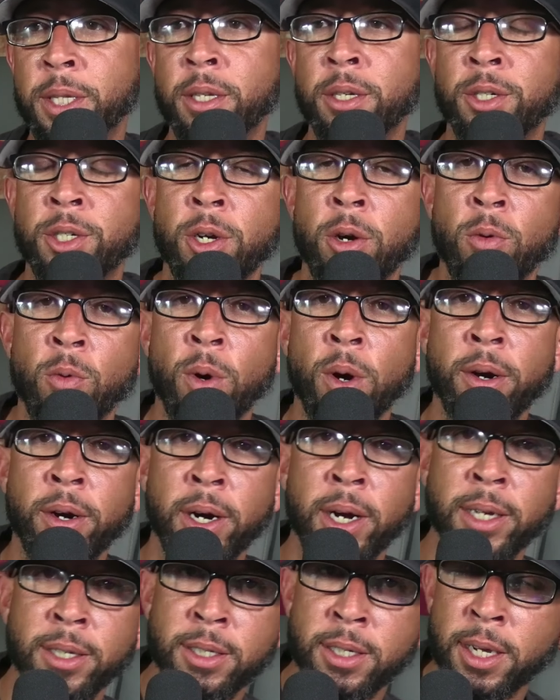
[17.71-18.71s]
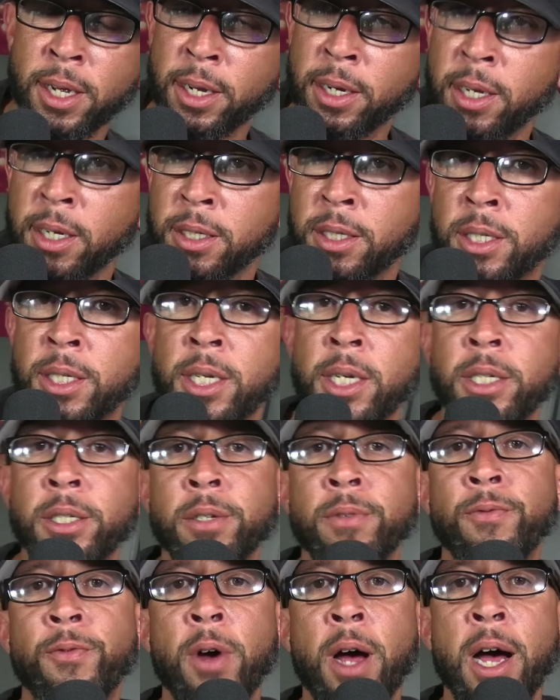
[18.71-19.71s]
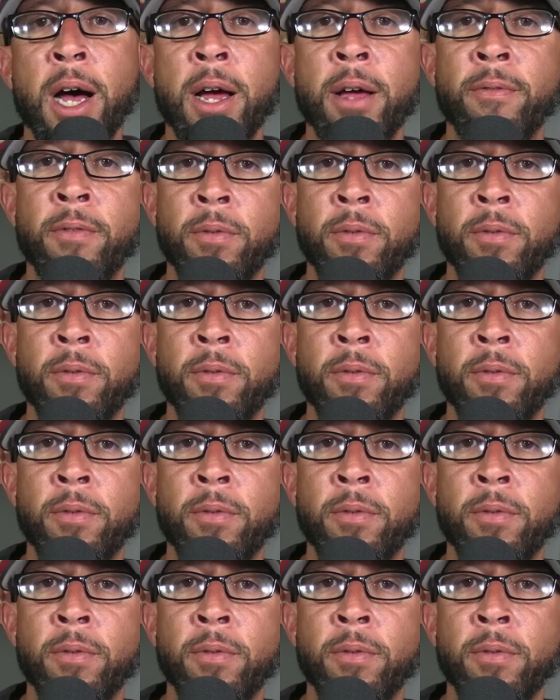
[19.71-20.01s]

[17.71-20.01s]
The showrunner has said that season 5